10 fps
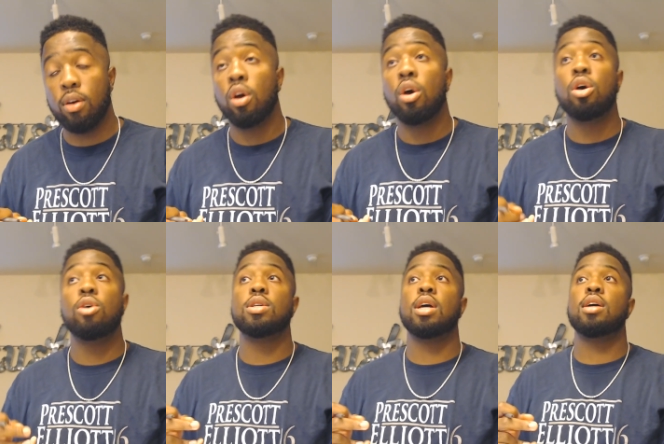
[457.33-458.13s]
who
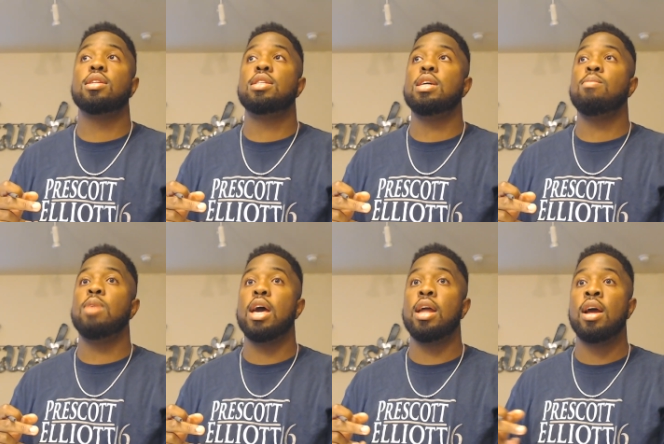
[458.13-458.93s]
was not on the team
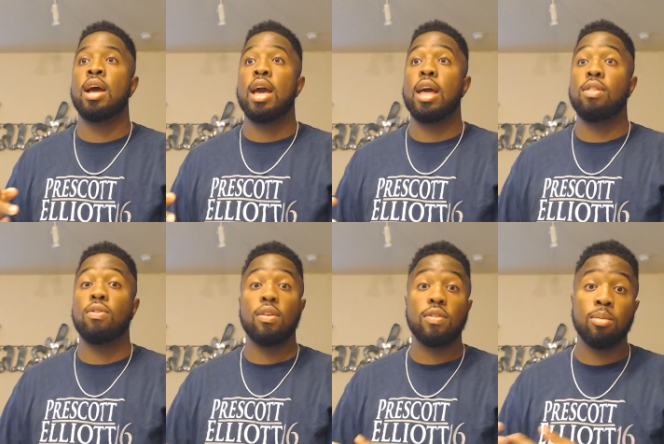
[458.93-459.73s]
yet,
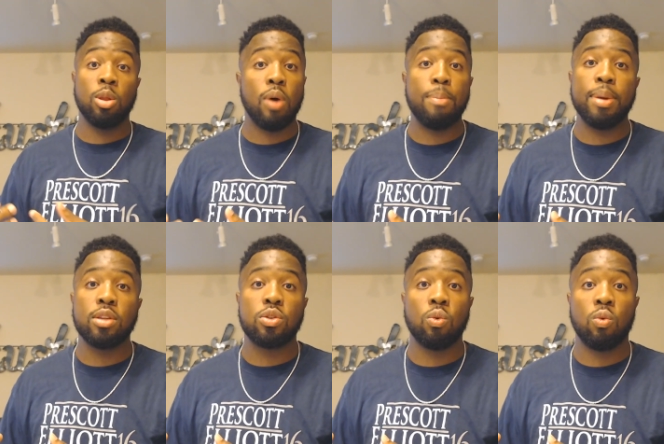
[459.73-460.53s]
and some of the
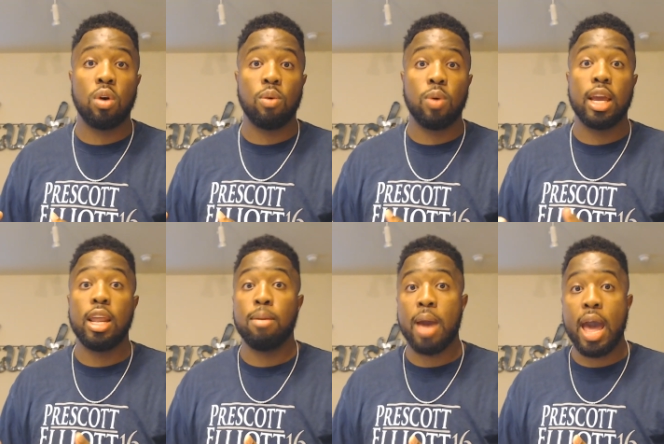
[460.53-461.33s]
weapons were
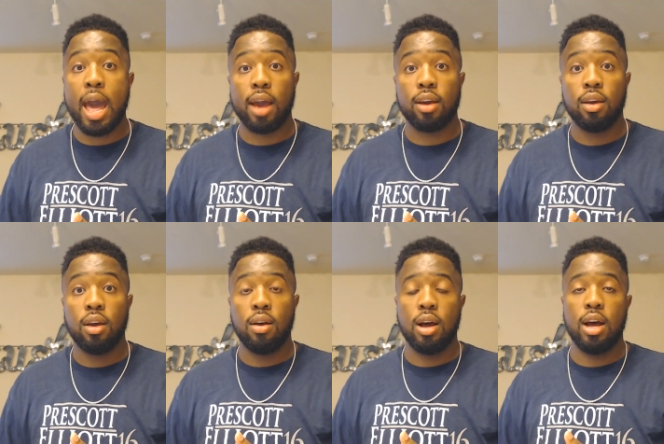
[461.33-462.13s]
getting back,
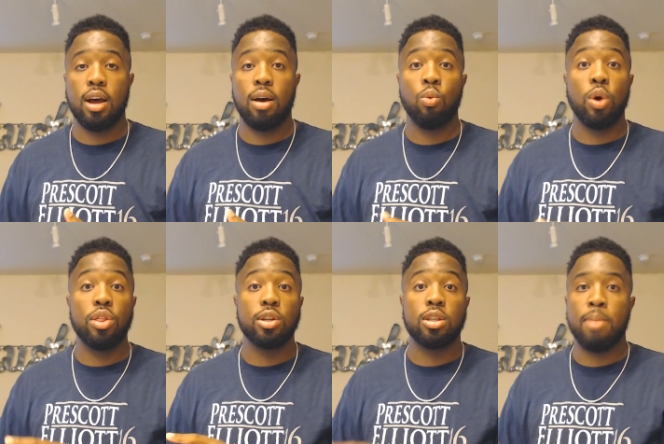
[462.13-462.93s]
whether
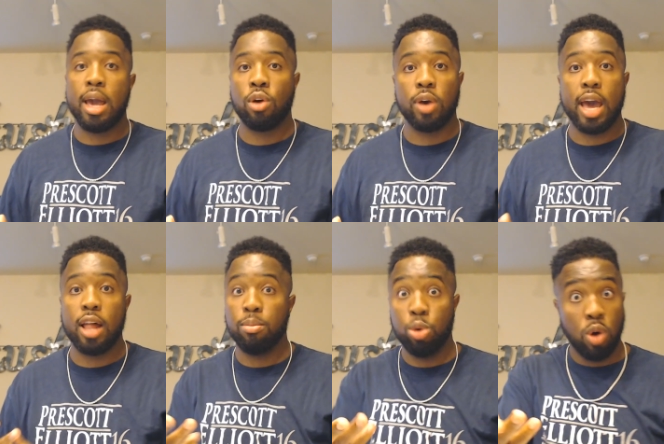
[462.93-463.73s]
it's a Michael
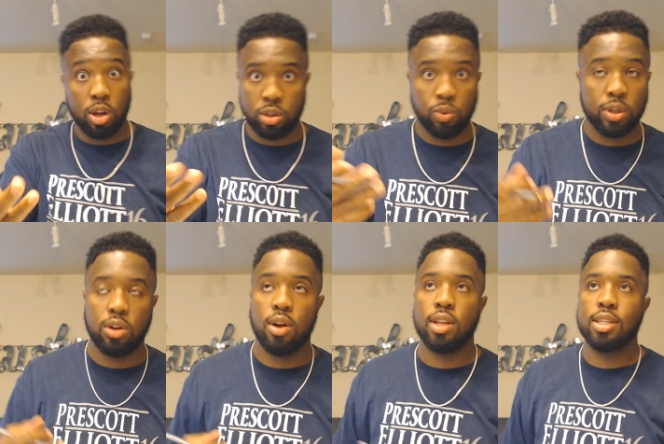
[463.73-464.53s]
Gallup, who also wasn't
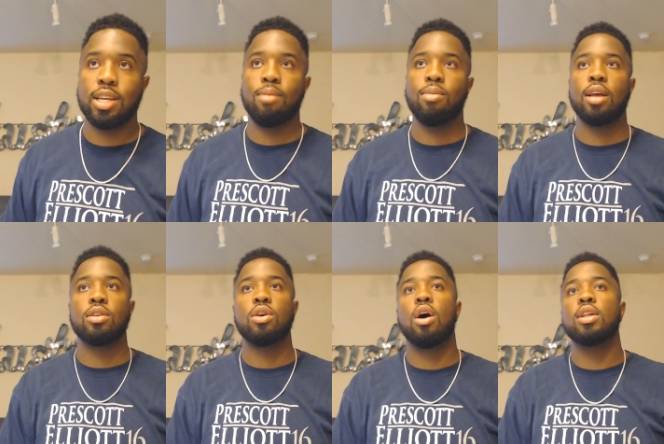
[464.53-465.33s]
on the team then.
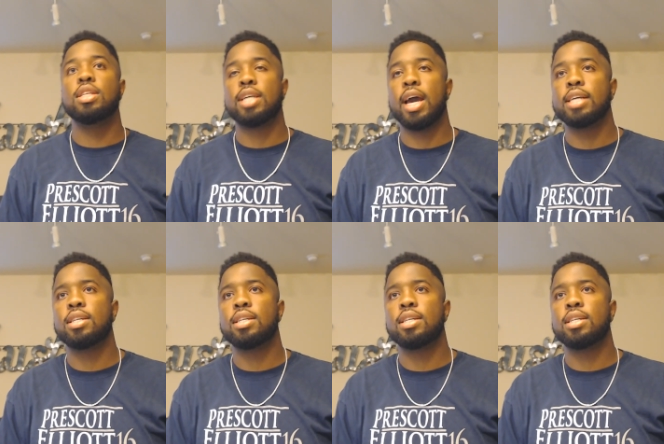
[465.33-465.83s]
All these guys